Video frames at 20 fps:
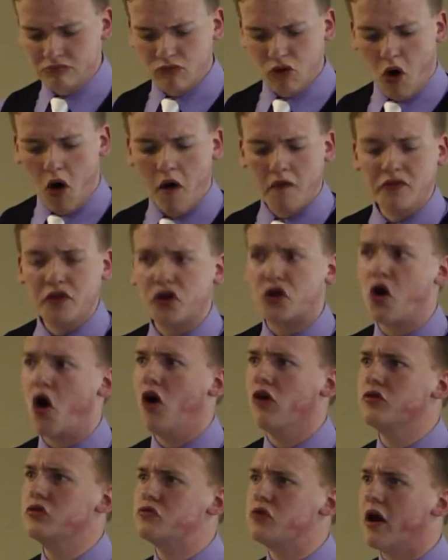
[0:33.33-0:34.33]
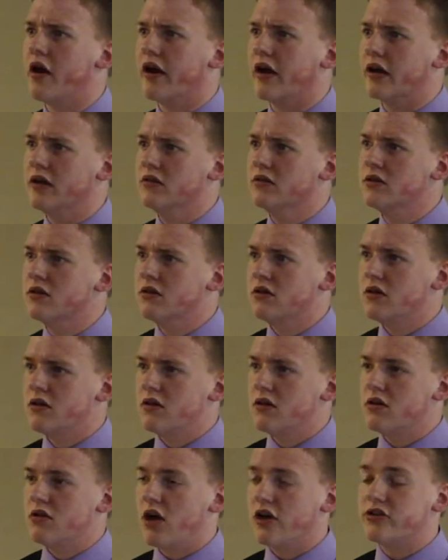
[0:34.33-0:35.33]
On the contrary,
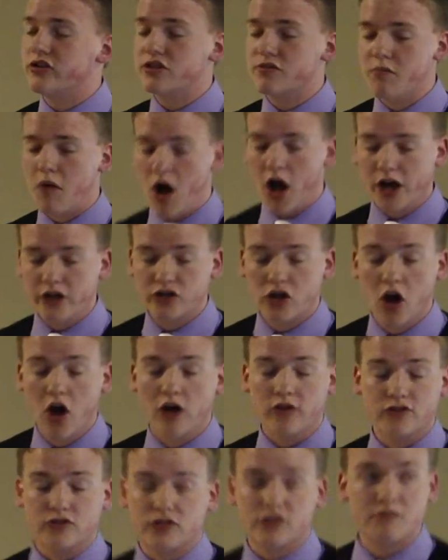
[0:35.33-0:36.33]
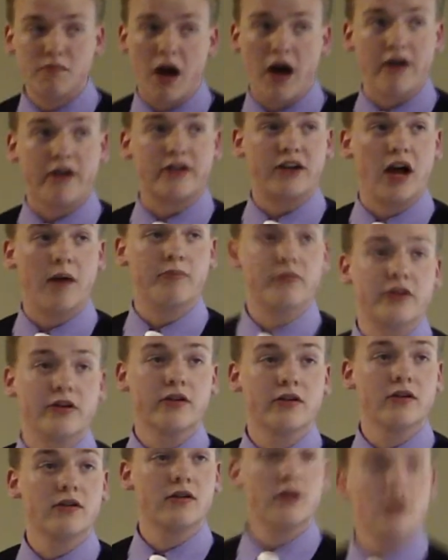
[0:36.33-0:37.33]
that is my curse, pirate captain.
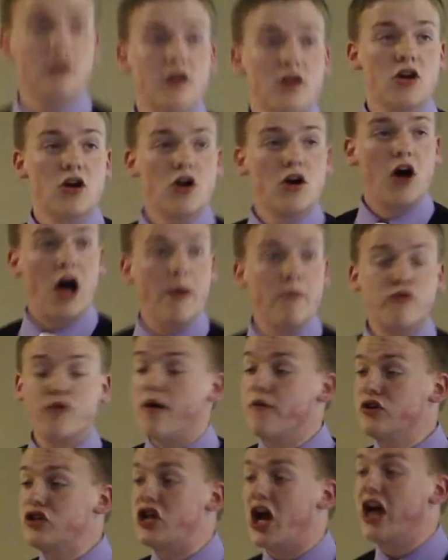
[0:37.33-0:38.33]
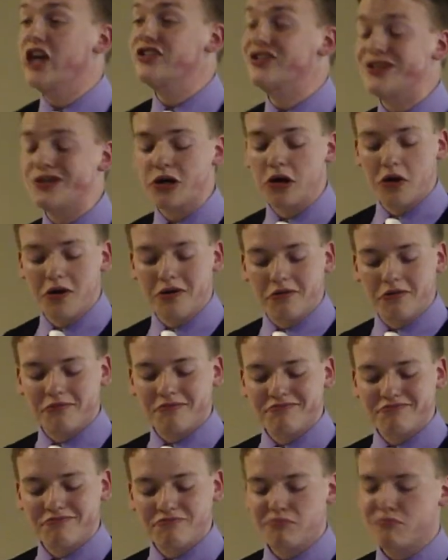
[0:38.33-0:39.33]
I'm forever tainted
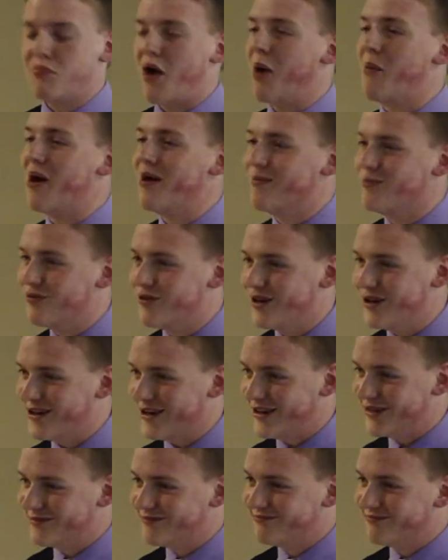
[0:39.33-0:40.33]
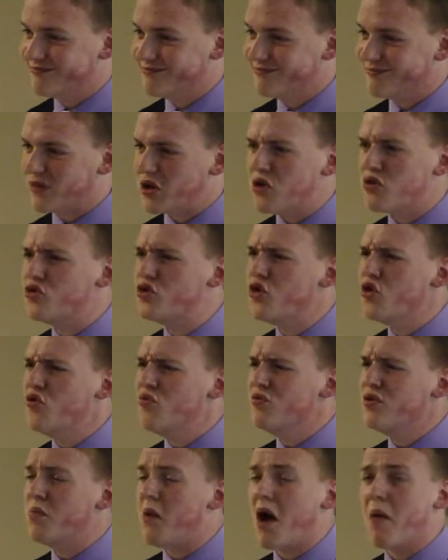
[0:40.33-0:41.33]
by my breeding,
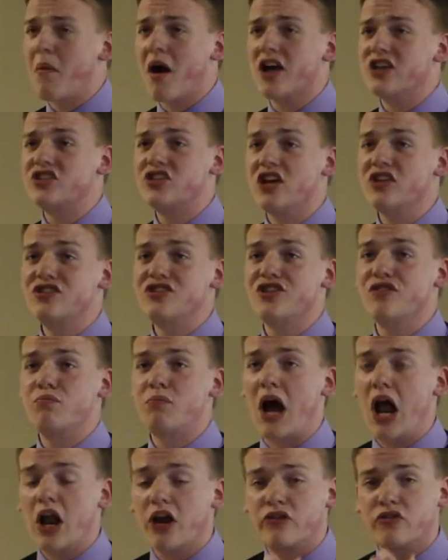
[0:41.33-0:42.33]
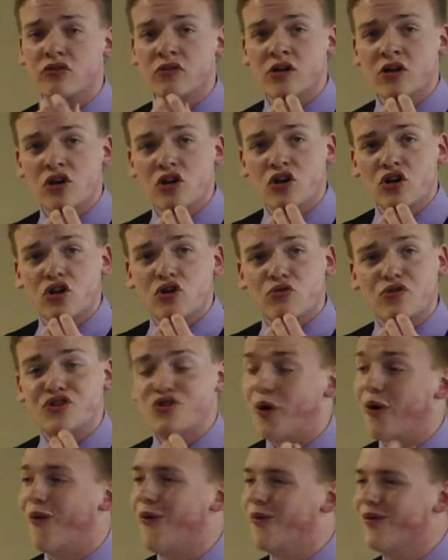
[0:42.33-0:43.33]
doomed by my sensitive palate to
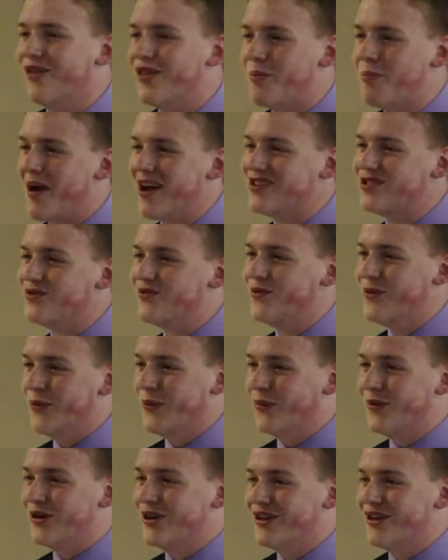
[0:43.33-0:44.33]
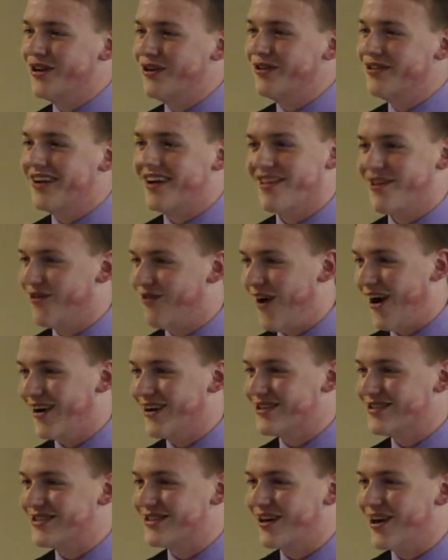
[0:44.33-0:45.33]
enjoy only the best food and the
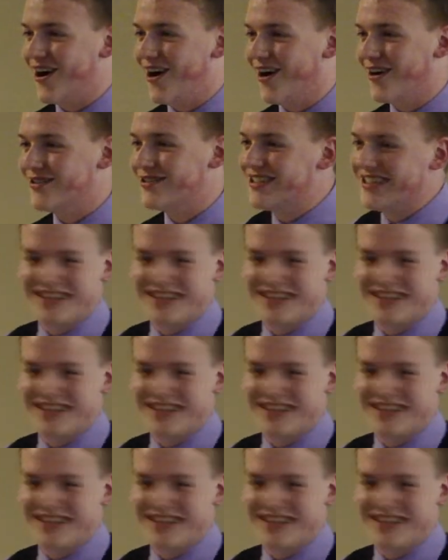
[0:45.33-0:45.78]
finest cigars.